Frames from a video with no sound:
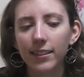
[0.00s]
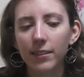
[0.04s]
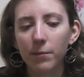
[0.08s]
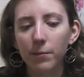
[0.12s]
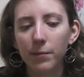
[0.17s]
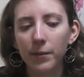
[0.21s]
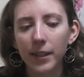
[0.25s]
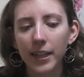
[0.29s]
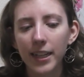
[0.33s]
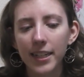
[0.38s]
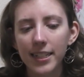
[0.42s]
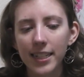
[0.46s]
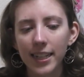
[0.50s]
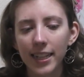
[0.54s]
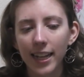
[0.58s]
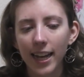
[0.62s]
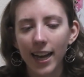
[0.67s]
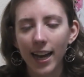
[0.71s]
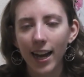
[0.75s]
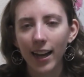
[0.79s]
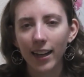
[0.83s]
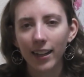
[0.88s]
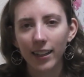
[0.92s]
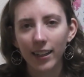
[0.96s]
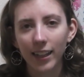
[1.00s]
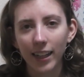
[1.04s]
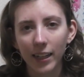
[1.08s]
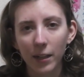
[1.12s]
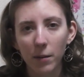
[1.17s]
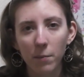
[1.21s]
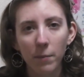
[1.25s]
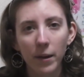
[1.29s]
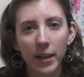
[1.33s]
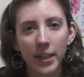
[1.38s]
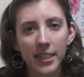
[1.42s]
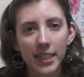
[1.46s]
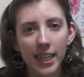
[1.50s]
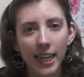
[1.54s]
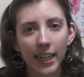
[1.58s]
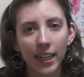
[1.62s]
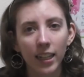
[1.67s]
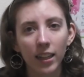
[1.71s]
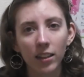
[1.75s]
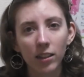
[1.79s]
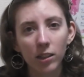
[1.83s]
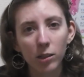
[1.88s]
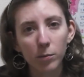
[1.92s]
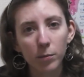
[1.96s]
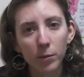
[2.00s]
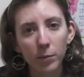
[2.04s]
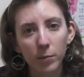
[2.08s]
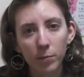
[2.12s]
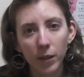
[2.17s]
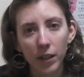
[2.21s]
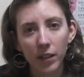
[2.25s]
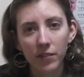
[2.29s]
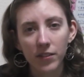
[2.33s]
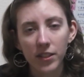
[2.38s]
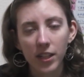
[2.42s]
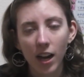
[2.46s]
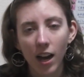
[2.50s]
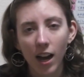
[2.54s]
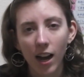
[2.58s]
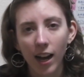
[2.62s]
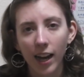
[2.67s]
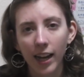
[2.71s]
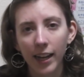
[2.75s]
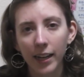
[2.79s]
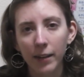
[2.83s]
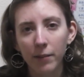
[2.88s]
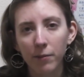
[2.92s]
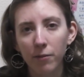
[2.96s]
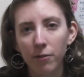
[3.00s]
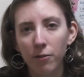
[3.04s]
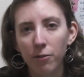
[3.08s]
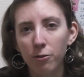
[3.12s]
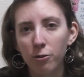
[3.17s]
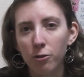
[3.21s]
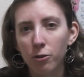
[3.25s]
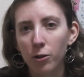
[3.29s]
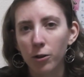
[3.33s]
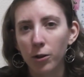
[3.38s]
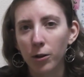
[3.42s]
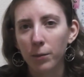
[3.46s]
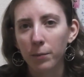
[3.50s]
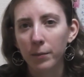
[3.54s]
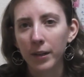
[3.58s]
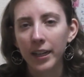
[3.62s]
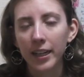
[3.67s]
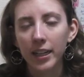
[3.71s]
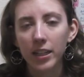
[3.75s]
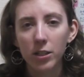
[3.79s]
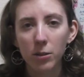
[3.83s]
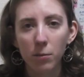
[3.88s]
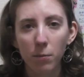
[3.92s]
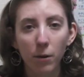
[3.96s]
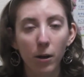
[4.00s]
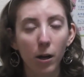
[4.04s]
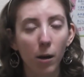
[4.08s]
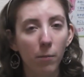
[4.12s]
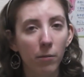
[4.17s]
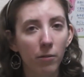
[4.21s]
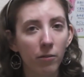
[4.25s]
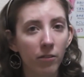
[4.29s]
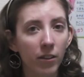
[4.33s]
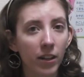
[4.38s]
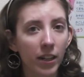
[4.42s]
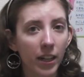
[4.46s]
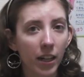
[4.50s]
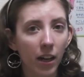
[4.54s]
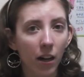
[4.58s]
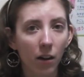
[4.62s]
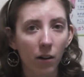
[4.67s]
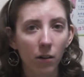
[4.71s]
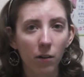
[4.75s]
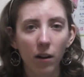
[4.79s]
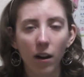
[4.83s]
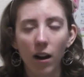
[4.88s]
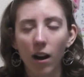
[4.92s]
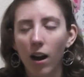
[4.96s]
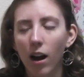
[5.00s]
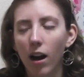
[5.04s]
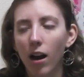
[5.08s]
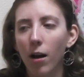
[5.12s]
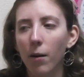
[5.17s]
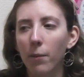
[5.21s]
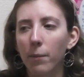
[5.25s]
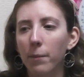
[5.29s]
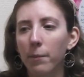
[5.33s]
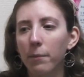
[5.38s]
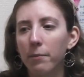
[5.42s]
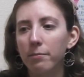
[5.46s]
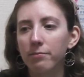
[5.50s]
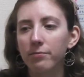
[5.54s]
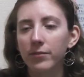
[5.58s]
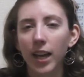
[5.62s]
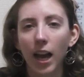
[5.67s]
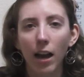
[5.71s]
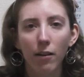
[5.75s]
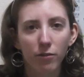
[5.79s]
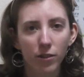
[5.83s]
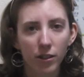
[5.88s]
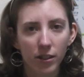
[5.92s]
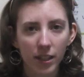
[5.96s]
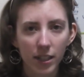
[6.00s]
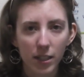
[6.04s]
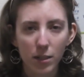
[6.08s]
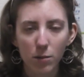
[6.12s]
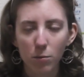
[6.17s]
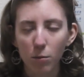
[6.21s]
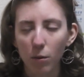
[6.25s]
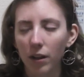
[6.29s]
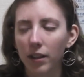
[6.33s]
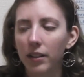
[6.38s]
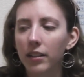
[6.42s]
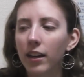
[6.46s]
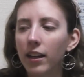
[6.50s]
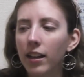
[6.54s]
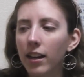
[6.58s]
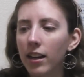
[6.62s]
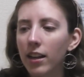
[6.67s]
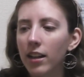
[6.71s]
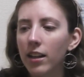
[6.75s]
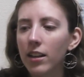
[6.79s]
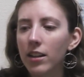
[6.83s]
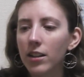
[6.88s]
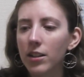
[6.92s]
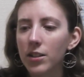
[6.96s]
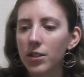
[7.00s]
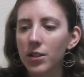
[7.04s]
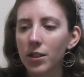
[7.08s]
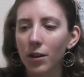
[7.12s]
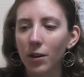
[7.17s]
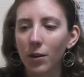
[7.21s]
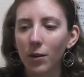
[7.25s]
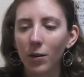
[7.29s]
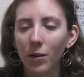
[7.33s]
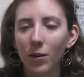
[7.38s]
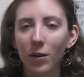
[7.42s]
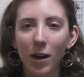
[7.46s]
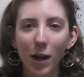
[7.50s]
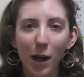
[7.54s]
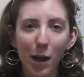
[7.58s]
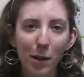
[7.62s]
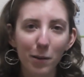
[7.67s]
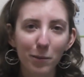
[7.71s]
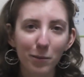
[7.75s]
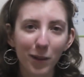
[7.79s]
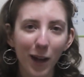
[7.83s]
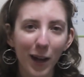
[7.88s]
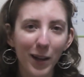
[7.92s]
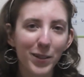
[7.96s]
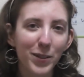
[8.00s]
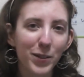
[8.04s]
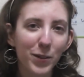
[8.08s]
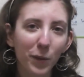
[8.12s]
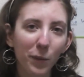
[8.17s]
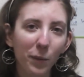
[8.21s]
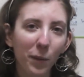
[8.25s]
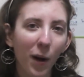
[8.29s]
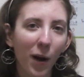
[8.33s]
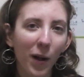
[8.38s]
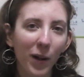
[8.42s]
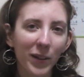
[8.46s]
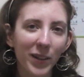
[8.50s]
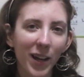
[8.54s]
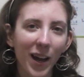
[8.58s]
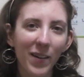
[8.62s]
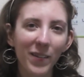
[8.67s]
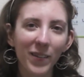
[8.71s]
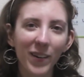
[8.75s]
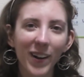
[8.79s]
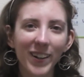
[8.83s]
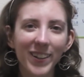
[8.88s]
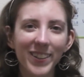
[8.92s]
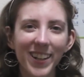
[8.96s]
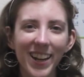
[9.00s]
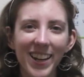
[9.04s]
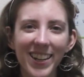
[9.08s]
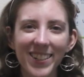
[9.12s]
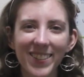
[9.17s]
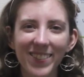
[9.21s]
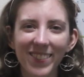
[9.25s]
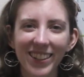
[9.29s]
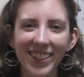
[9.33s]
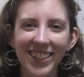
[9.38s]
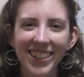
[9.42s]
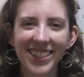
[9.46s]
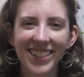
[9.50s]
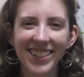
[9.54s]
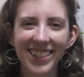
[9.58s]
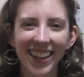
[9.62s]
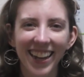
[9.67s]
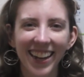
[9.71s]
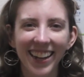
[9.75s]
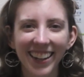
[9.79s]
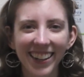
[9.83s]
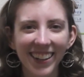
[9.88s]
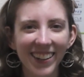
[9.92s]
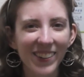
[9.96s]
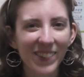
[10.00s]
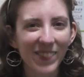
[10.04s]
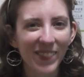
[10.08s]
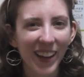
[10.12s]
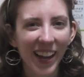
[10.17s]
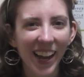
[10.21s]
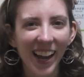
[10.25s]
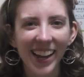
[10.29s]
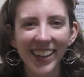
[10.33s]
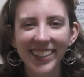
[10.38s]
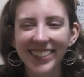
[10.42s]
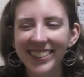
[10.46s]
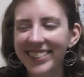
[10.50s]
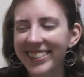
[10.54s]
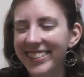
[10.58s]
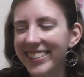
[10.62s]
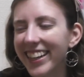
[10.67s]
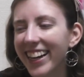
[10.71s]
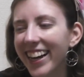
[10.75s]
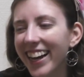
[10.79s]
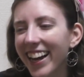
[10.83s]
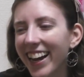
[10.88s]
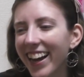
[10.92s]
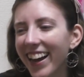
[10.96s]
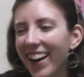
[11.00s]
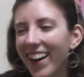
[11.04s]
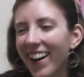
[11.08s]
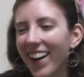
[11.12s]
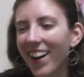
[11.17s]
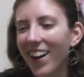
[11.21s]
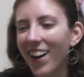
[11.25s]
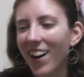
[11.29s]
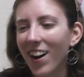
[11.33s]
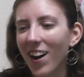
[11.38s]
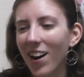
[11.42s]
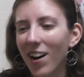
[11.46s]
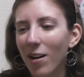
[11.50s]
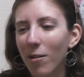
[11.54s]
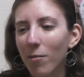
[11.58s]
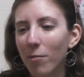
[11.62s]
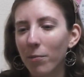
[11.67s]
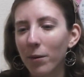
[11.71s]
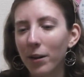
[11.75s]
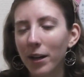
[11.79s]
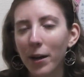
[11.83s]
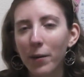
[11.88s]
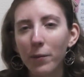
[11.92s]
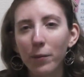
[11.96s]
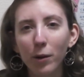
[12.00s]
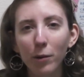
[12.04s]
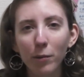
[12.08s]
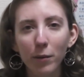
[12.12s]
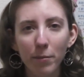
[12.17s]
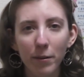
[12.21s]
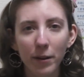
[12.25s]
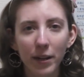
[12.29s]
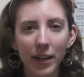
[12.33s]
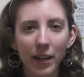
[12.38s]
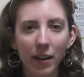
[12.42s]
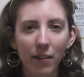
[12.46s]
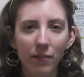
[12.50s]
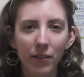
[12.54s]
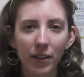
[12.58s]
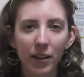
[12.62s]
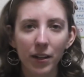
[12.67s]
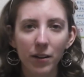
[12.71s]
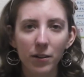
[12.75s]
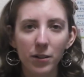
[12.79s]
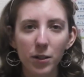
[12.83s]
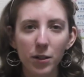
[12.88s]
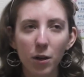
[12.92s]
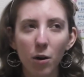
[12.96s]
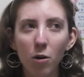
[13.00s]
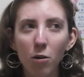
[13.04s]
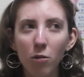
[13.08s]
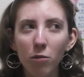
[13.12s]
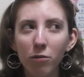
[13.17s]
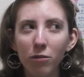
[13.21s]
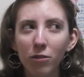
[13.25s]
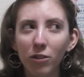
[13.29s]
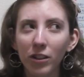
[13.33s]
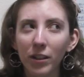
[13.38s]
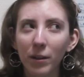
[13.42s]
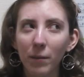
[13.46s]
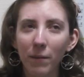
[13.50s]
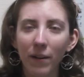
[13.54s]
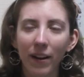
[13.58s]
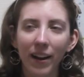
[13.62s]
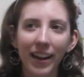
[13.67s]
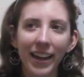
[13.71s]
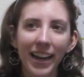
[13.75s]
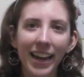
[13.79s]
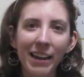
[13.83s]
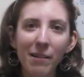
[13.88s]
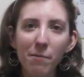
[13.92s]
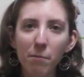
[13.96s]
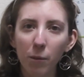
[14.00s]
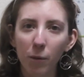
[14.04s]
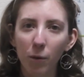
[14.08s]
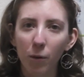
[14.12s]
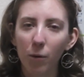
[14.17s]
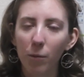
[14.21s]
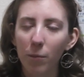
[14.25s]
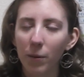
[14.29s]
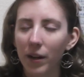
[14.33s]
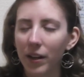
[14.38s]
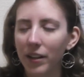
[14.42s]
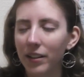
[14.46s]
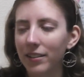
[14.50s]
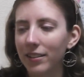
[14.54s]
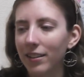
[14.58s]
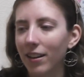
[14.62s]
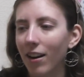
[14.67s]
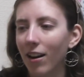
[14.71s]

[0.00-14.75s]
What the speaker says: because of that, like it might take a little bit of time for me to put up a video after this one. So I apologize for this like in advance, but I will be putting up videos hopefully by April, but